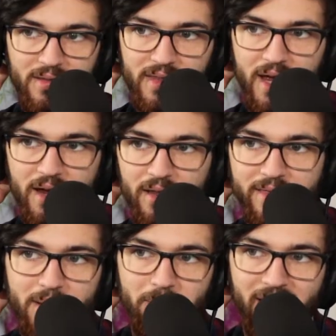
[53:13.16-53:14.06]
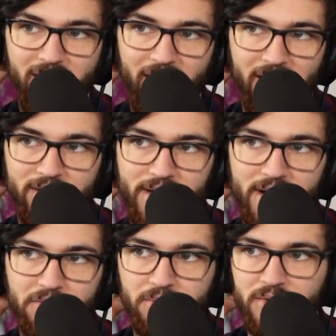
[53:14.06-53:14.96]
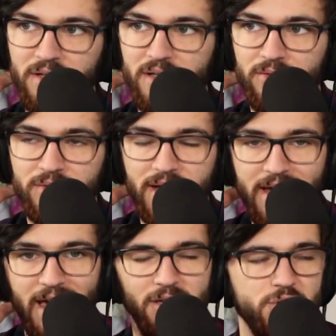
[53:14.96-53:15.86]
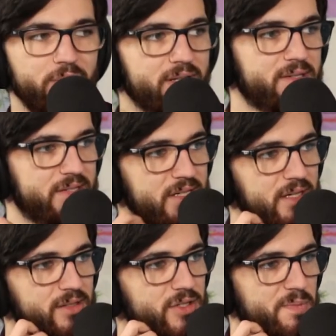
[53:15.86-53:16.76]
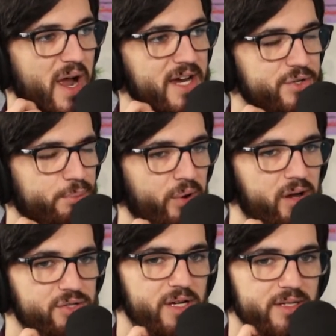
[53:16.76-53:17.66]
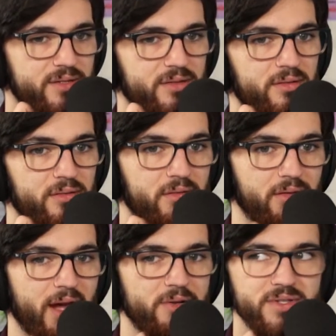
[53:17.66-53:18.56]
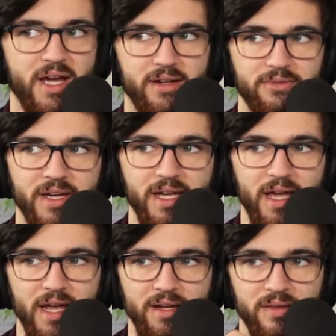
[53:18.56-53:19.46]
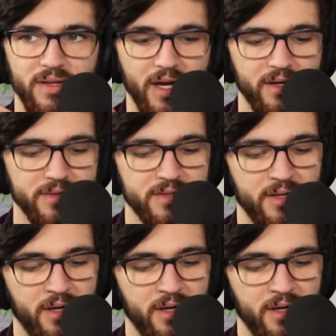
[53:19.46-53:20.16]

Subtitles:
they made it out of love, you know, like, and you can see those passion projects outside of like anything else.